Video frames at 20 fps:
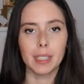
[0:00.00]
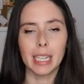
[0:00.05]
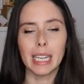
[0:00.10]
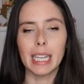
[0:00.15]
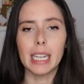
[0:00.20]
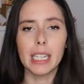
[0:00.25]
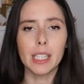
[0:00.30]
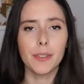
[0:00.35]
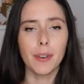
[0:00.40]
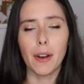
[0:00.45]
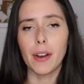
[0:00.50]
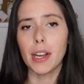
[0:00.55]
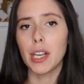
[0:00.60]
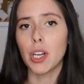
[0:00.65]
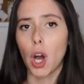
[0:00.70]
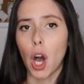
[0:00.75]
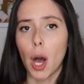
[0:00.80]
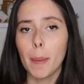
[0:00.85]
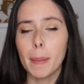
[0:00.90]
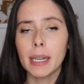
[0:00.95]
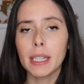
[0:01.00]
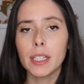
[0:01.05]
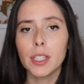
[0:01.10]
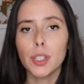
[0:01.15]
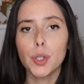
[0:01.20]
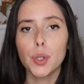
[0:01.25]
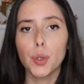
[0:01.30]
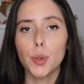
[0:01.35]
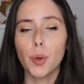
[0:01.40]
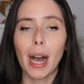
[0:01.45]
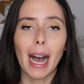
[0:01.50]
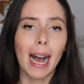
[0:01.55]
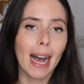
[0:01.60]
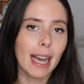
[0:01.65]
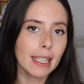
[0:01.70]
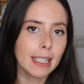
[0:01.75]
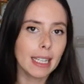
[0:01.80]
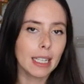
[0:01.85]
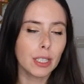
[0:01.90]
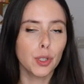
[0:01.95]
It is very common to
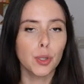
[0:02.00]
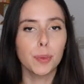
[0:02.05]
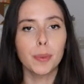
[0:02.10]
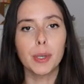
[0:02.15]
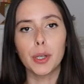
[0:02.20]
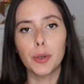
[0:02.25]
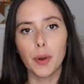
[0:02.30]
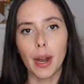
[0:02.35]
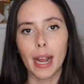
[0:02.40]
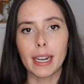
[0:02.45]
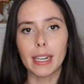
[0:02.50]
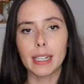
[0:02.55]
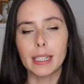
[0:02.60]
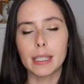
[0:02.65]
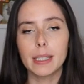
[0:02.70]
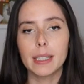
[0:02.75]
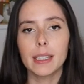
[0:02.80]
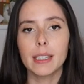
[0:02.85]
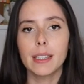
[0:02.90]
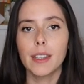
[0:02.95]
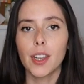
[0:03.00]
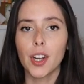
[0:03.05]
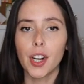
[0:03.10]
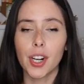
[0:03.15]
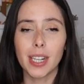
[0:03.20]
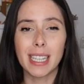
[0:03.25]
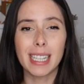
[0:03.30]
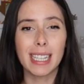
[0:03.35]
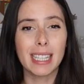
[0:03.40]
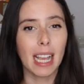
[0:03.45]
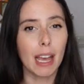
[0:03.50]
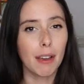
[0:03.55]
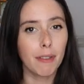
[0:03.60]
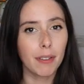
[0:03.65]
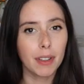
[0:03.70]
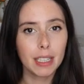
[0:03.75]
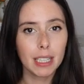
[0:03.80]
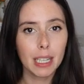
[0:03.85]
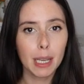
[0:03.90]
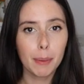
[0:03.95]
ask and to be granted
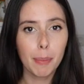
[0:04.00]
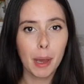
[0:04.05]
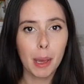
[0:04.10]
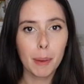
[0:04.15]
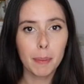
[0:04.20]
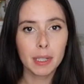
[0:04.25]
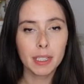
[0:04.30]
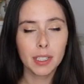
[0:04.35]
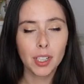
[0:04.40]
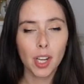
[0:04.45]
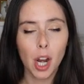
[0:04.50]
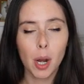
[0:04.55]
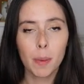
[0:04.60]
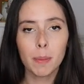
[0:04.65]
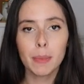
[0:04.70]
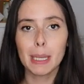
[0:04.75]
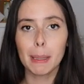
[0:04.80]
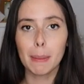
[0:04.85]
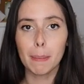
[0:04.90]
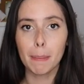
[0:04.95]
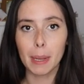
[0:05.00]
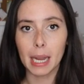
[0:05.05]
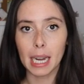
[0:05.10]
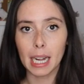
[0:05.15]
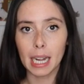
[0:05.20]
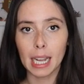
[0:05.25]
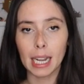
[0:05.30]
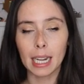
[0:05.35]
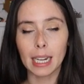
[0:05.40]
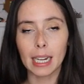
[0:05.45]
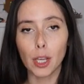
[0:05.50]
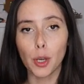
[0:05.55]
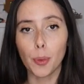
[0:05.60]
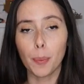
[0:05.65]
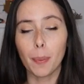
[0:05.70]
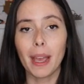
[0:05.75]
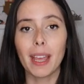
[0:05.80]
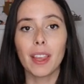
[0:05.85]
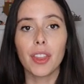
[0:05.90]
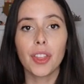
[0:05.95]
30/70 payment terms, meaning you
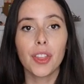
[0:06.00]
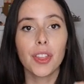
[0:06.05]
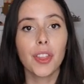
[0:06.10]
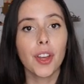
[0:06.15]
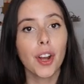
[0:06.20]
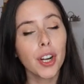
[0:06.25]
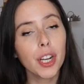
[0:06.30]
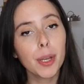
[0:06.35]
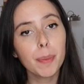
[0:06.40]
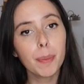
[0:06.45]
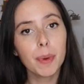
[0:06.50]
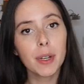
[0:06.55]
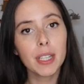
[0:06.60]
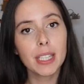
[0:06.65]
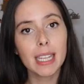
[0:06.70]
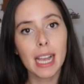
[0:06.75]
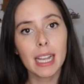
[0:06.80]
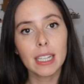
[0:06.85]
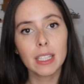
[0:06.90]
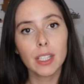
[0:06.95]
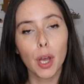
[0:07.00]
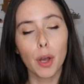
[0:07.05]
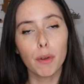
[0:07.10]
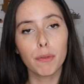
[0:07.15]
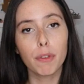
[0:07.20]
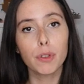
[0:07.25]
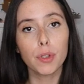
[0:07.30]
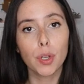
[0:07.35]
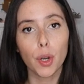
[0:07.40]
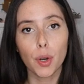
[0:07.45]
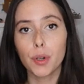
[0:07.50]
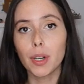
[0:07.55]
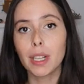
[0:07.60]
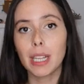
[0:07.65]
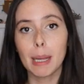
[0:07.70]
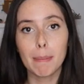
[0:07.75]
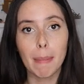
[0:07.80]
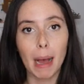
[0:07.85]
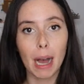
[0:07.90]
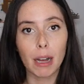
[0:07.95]
pay 30% of the total
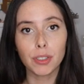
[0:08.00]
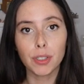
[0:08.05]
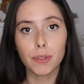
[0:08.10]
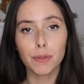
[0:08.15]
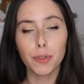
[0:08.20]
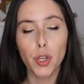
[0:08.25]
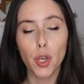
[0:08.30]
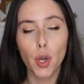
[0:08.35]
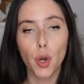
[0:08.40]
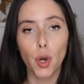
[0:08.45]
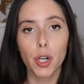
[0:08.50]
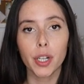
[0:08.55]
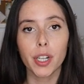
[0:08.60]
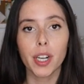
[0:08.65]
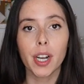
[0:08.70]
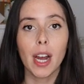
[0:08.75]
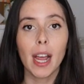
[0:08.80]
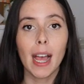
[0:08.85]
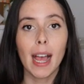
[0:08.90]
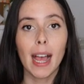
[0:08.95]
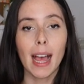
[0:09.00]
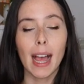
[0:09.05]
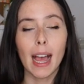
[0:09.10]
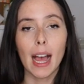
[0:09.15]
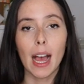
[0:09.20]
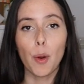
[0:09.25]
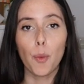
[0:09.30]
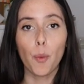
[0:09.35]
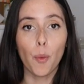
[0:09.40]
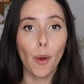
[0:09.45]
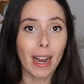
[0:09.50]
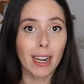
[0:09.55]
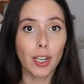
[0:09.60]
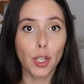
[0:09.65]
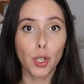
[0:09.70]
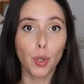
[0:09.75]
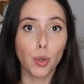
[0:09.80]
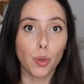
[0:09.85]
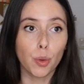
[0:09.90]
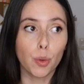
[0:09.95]
amount of the order when
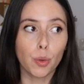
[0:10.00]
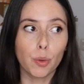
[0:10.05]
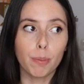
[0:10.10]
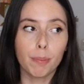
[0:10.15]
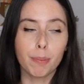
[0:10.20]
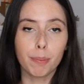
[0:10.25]
you